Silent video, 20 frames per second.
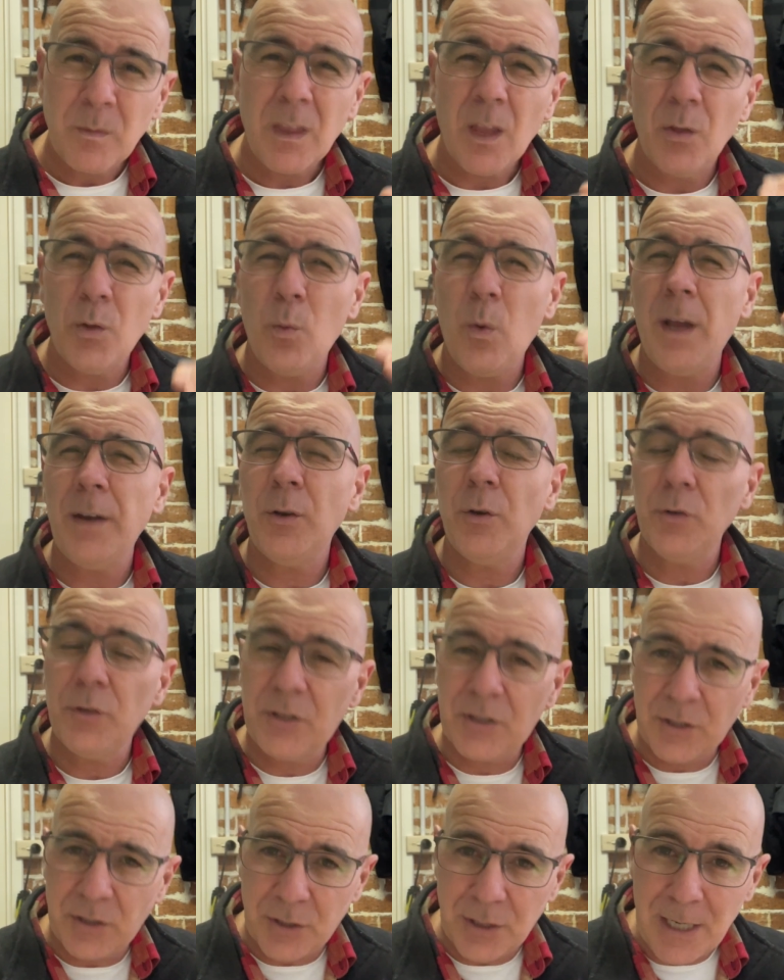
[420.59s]
the one who's
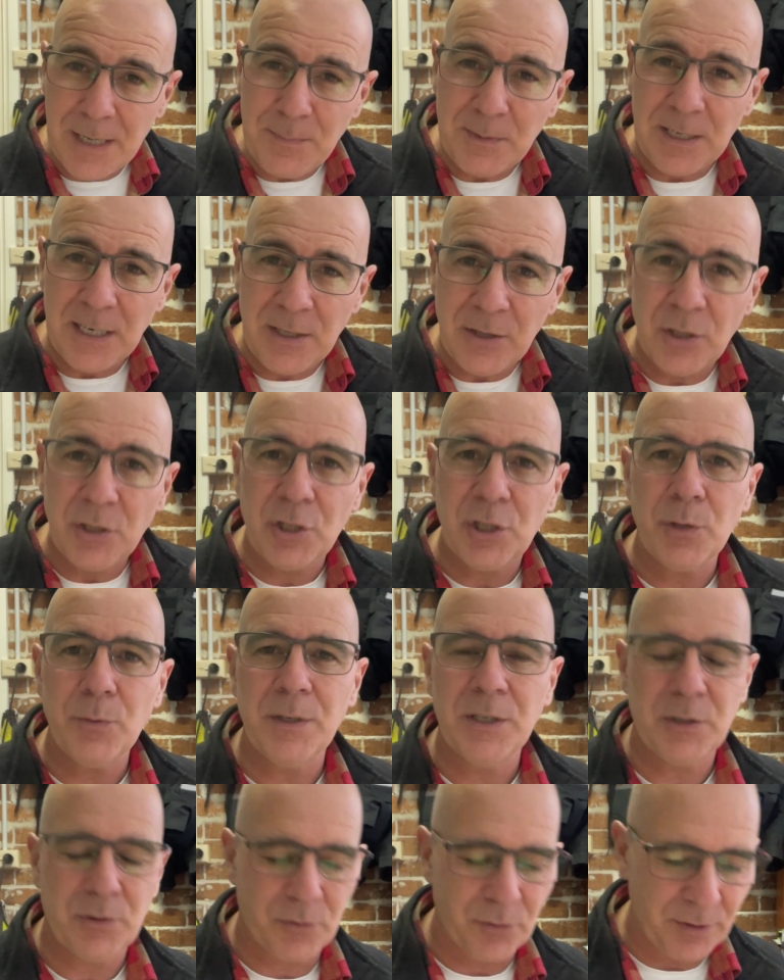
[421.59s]
steeped in the
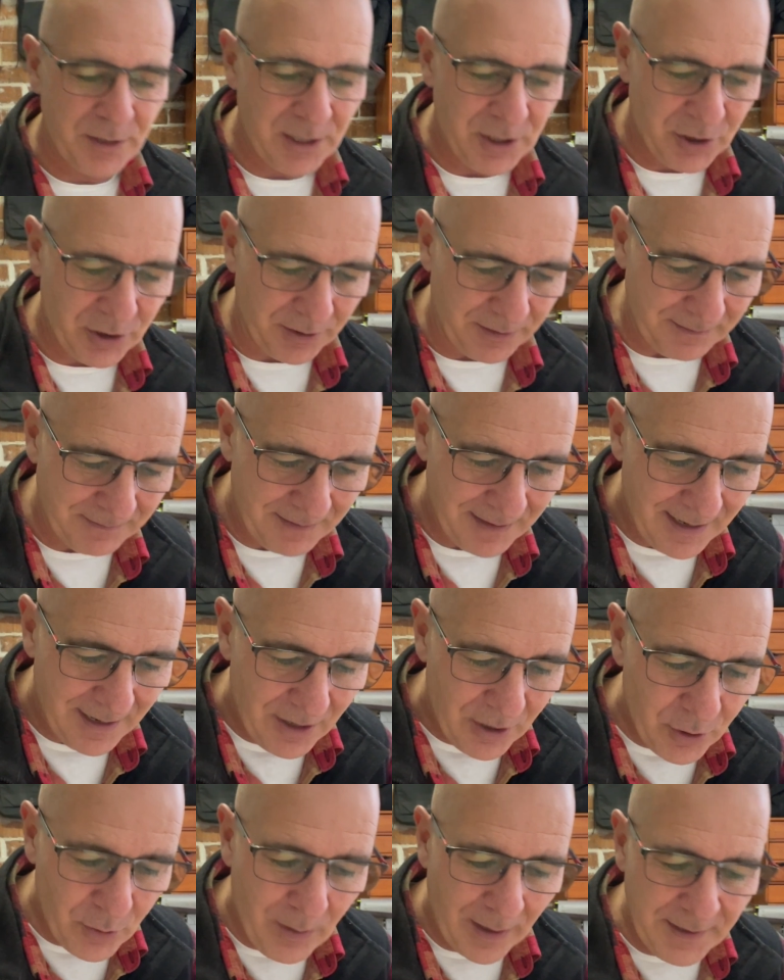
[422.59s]
Jewish tradition,
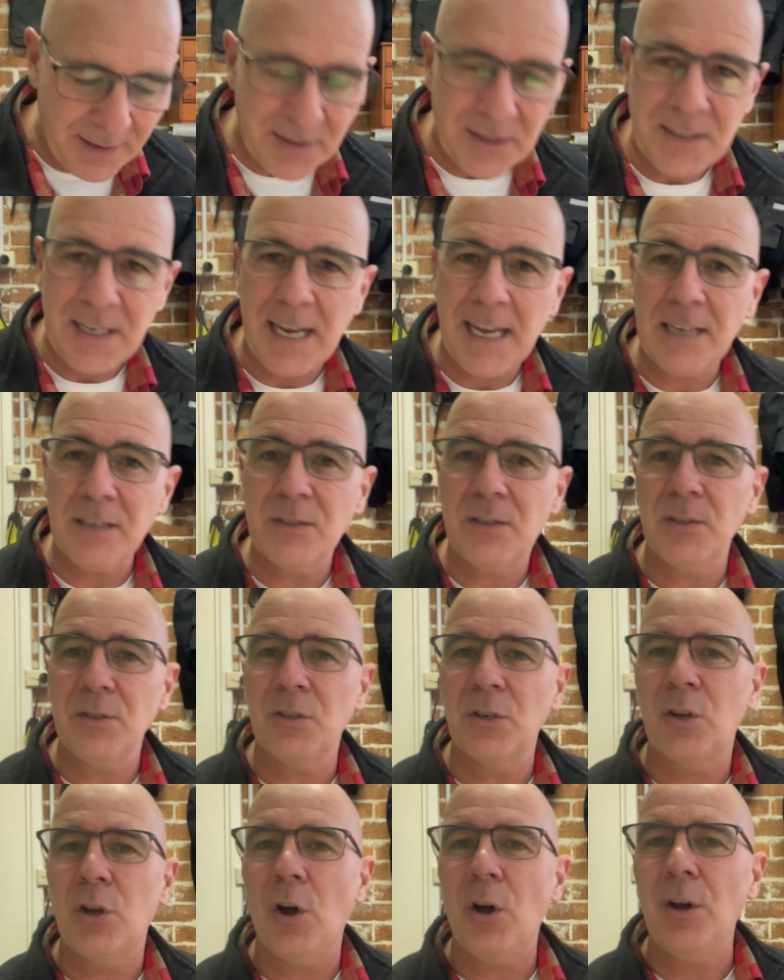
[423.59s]
who understands
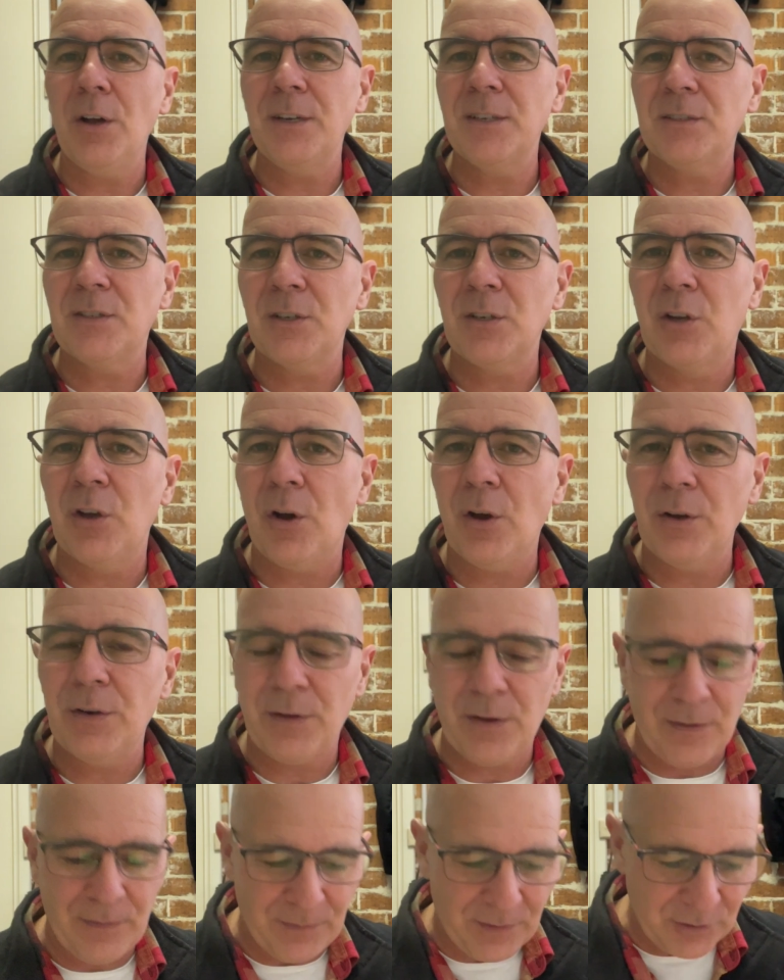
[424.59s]
that God is the God
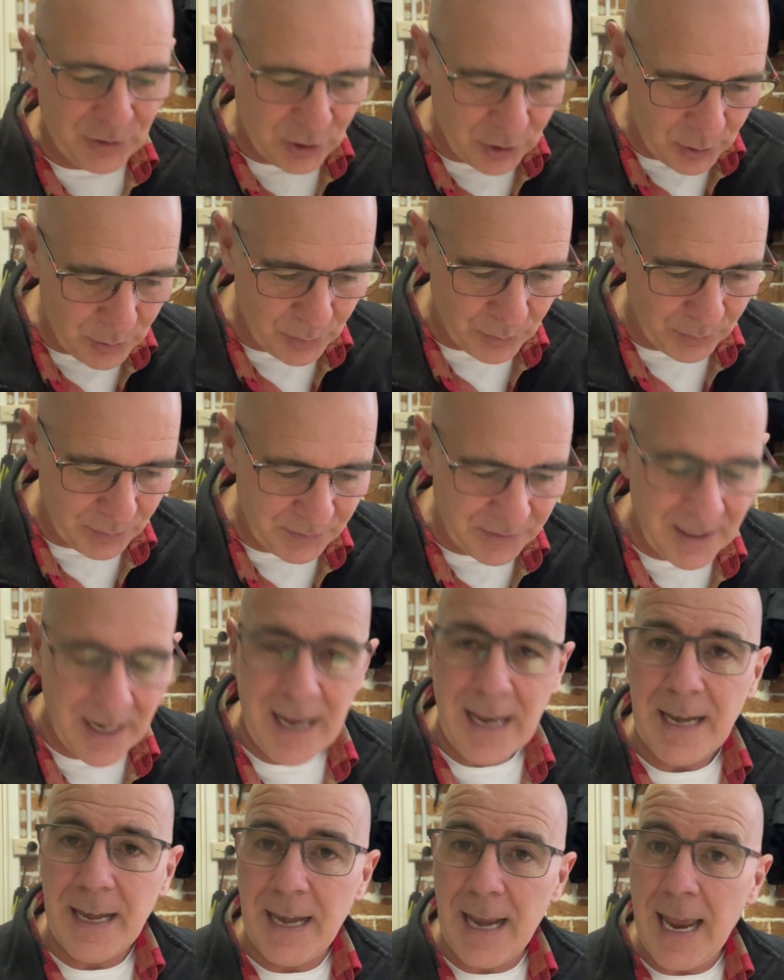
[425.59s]
of the Jews,
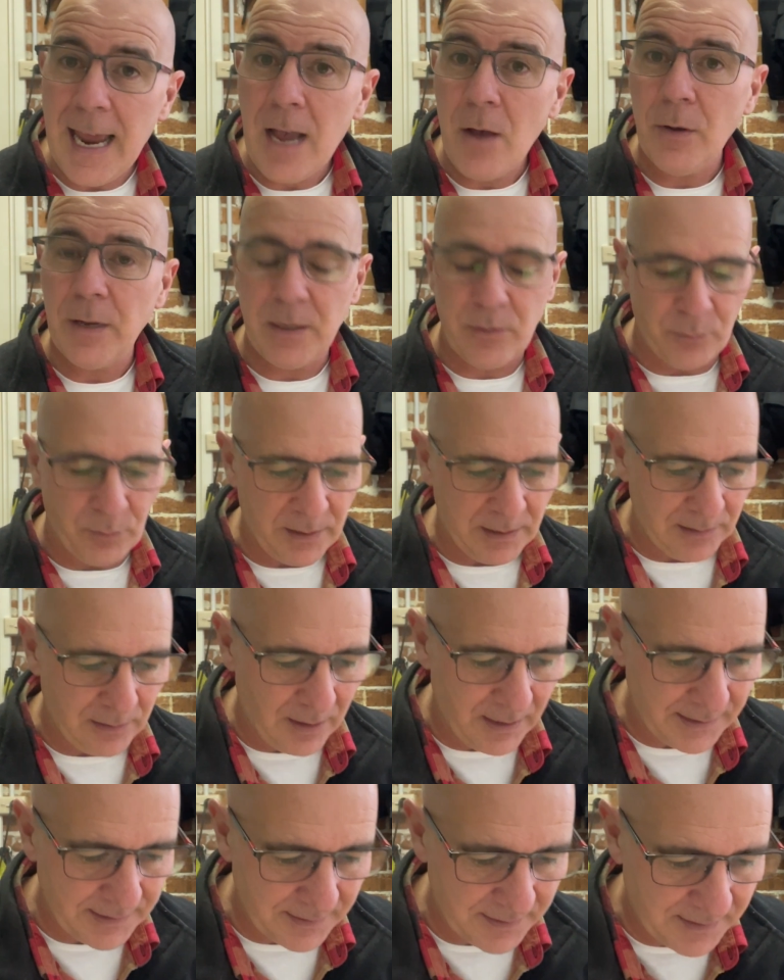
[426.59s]
now he
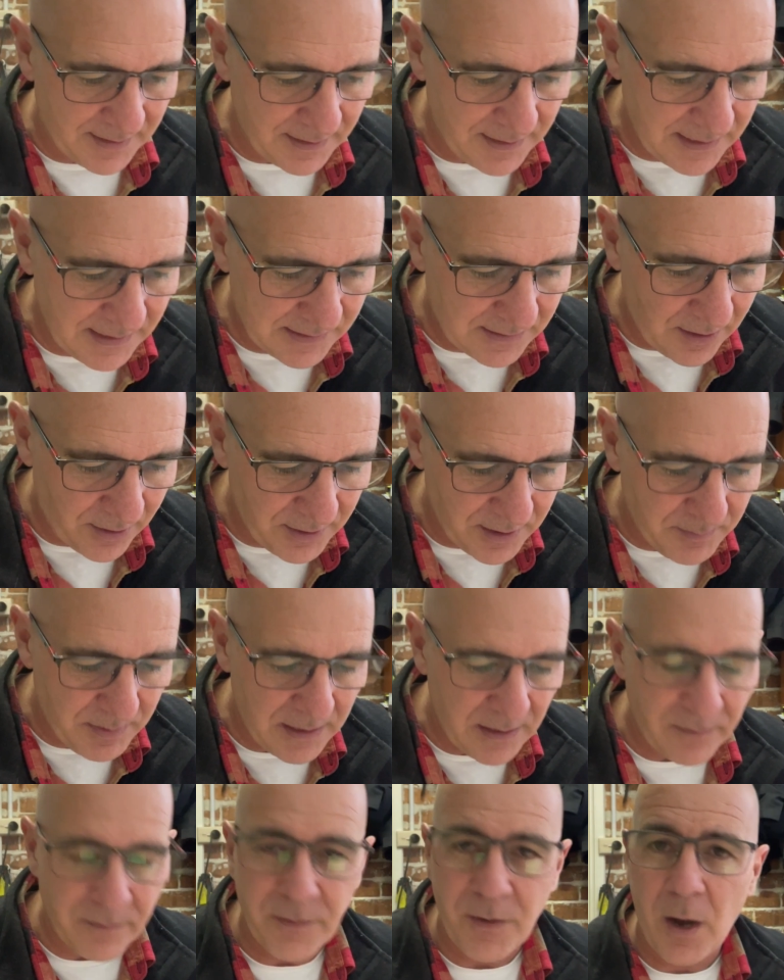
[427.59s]
realizes that he's going to
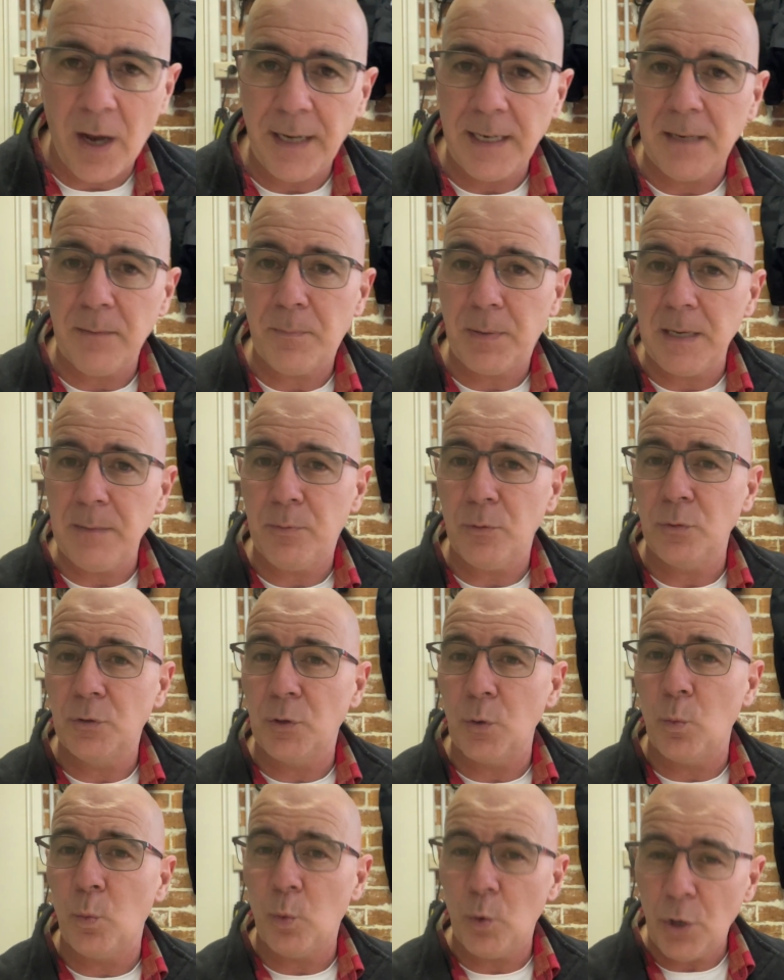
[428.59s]
be inviting people
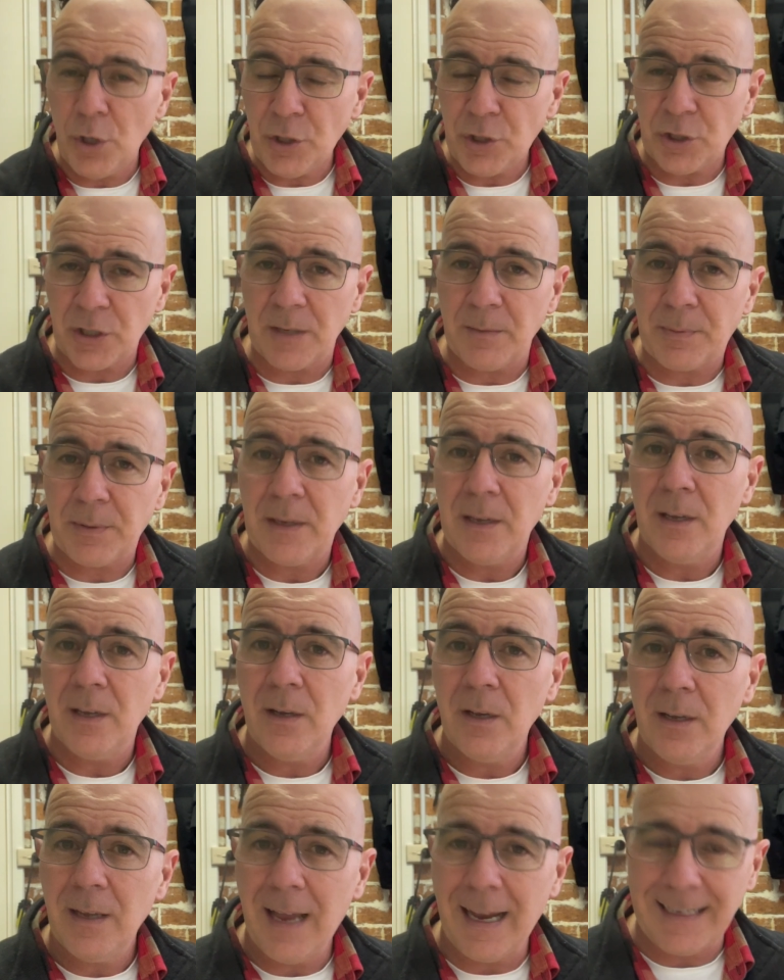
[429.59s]
to worship
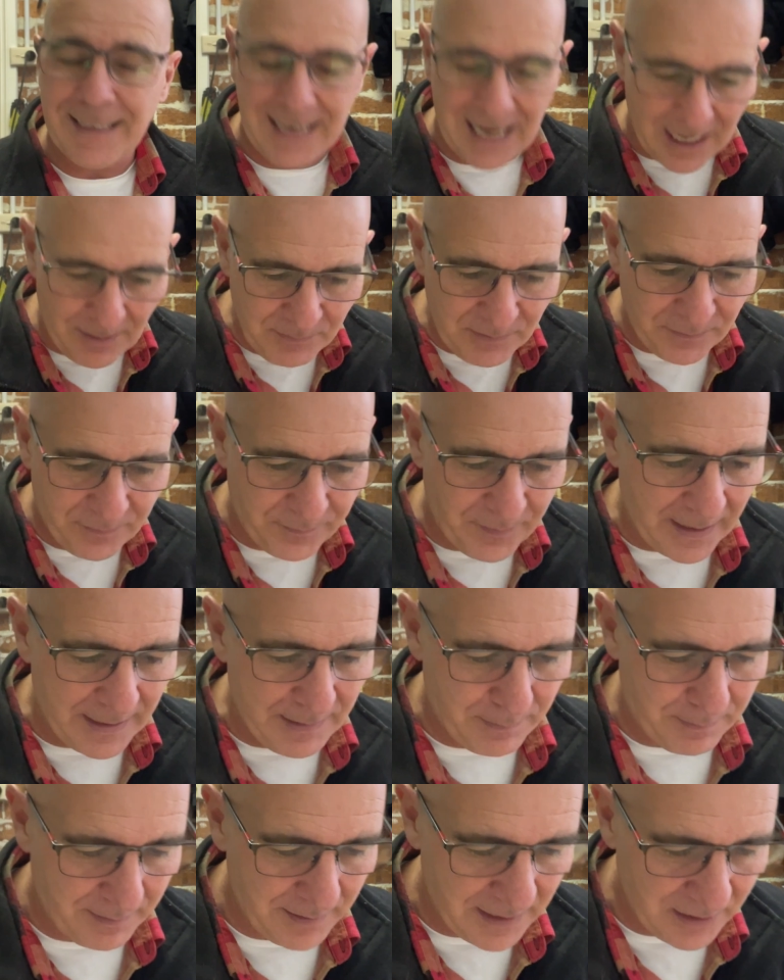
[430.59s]
and come to
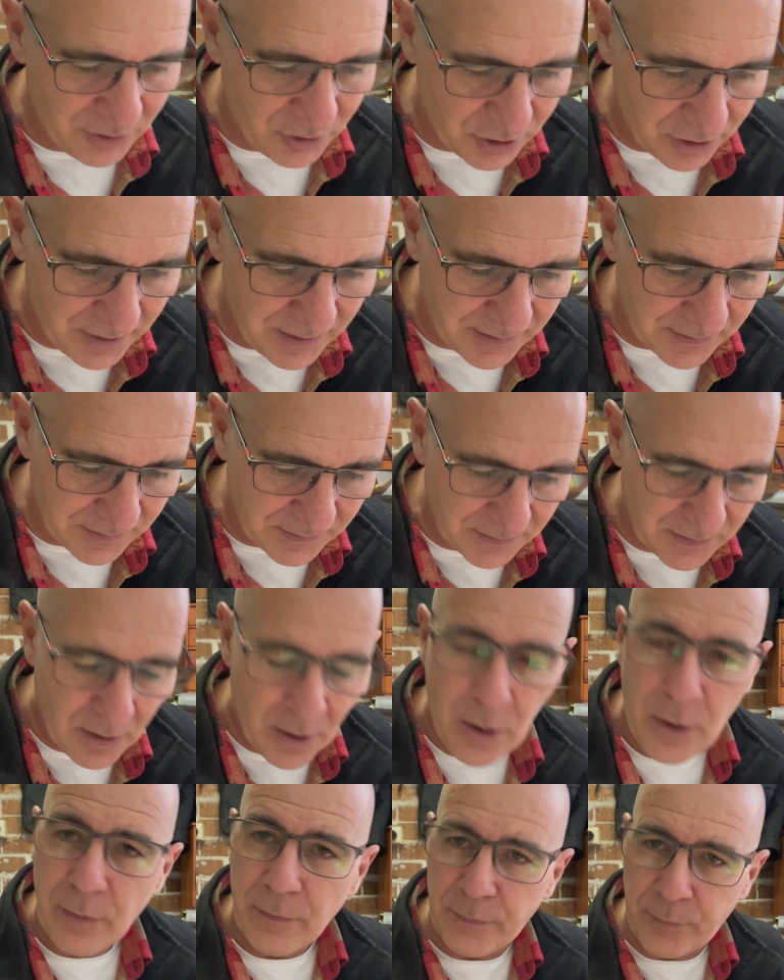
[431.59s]
faith in Jesus
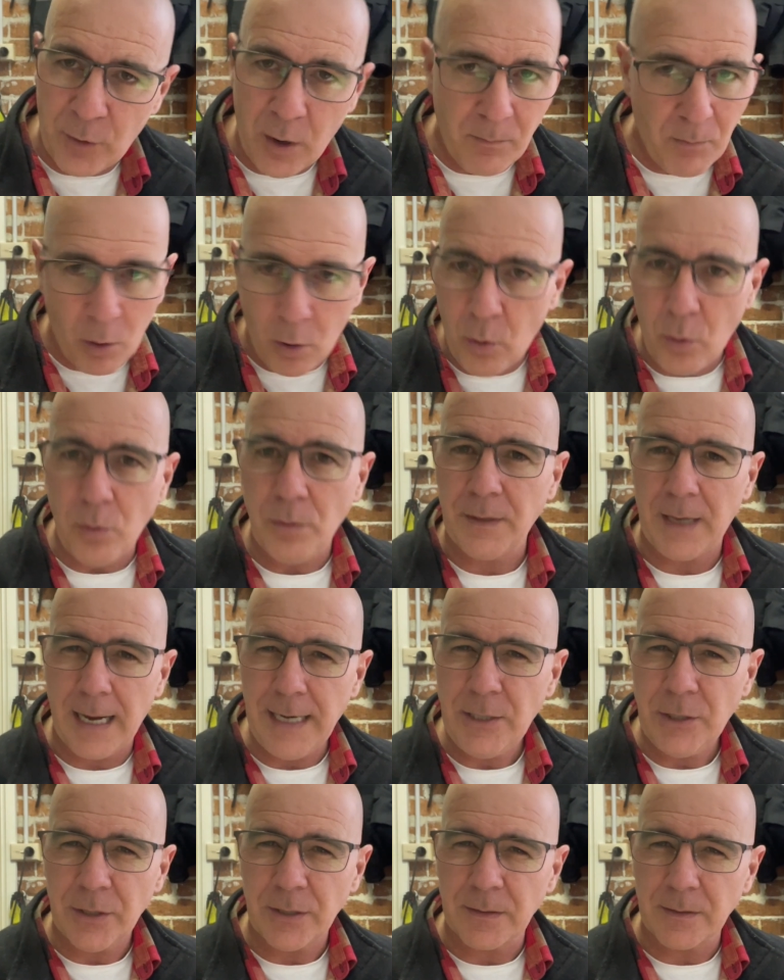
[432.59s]
from all
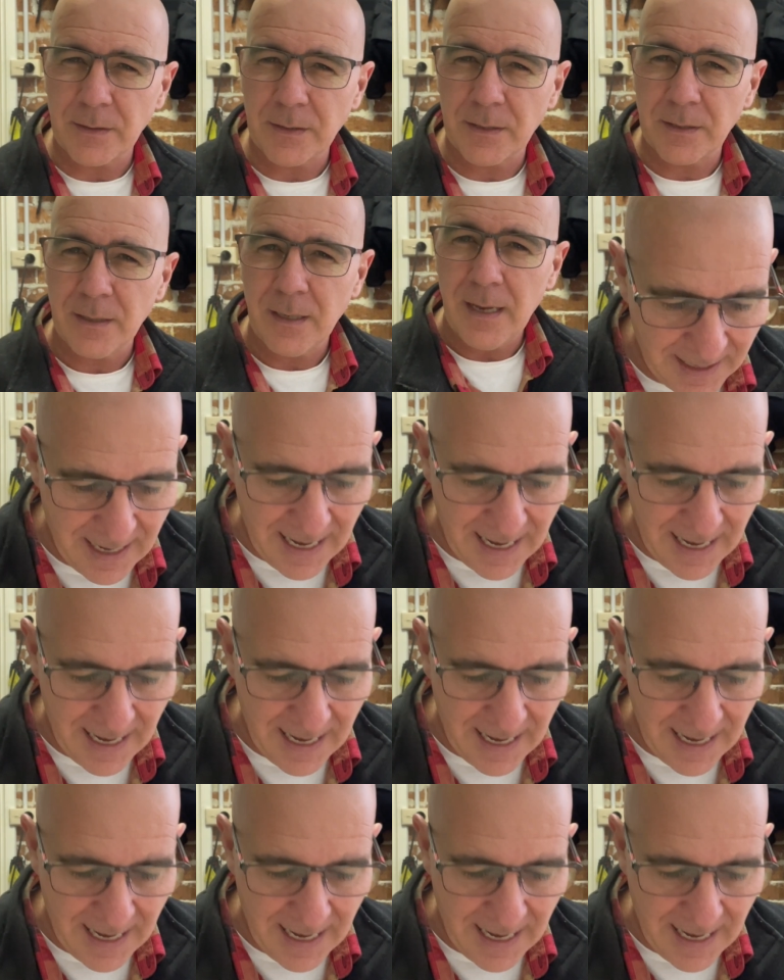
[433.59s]
nations.